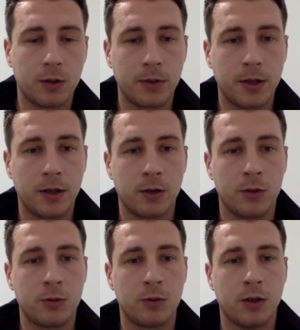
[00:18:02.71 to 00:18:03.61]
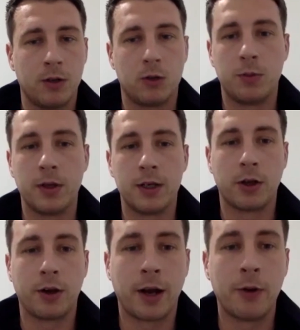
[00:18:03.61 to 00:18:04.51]
the minute, who, albeit
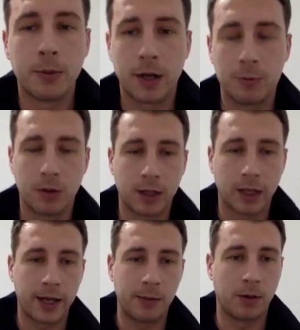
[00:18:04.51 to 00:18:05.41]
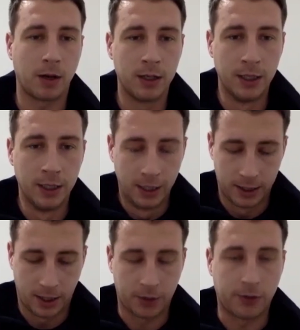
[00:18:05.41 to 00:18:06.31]
has now only played 1 game, but
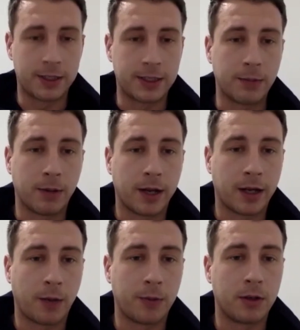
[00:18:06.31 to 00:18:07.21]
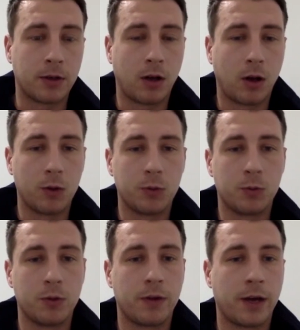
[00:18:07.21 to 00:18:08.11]
under 18 player coming in on loan.
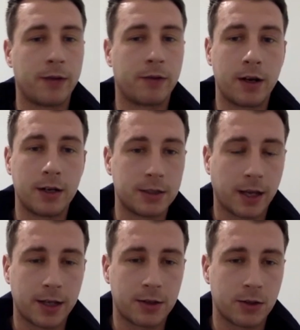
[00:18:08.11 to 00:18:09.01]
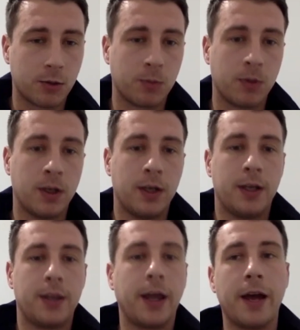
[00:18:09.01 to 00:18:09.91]
We've had friendlies against them.
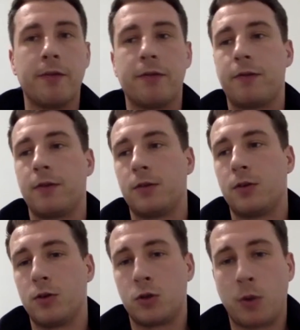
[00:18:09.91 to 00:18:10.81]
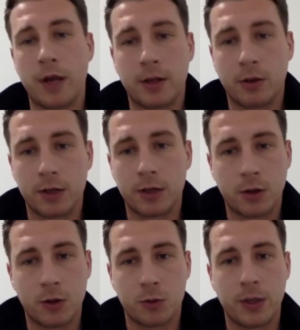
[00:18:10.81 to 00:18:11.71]
They have tweeted on their
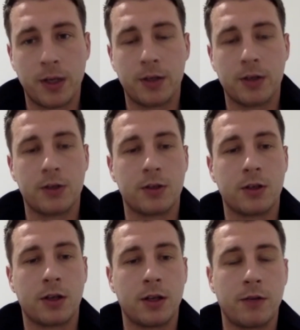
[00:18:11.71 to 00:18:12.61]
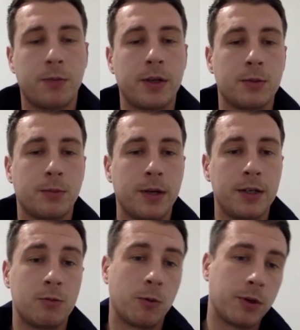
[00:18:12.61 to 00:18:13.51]
social medias and different bits and
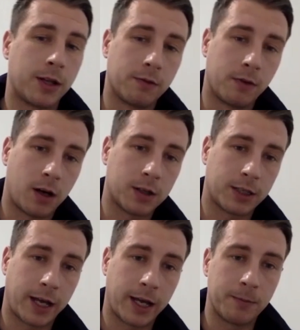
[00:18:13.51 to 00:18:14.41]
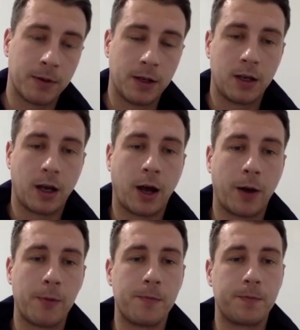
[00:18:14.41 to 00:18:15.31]
pieces when we had the Vars game.
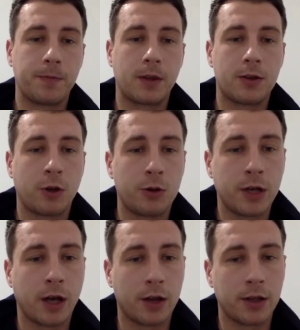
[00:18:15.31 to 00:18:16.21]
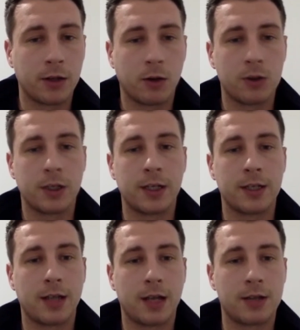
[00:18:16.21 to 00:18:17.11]
So yeah, I think Norwich
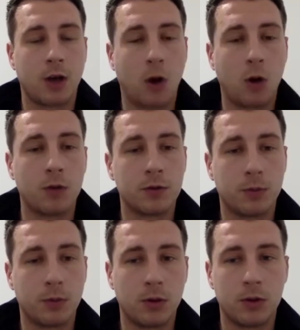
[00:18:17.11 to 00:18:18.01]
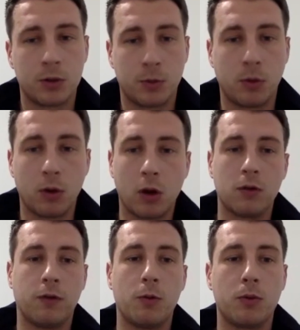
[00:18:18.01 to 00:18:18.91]
City as a whole have support local
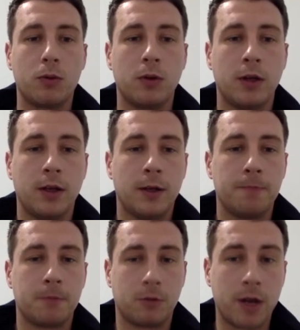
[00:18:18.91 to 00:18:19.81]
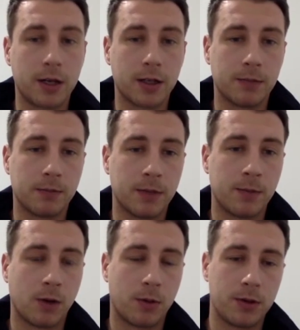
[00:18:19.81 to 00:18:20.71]
football greatly, in
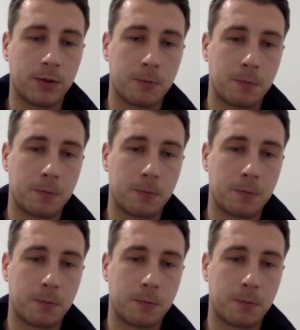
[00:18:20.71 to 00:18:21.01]
my opinion.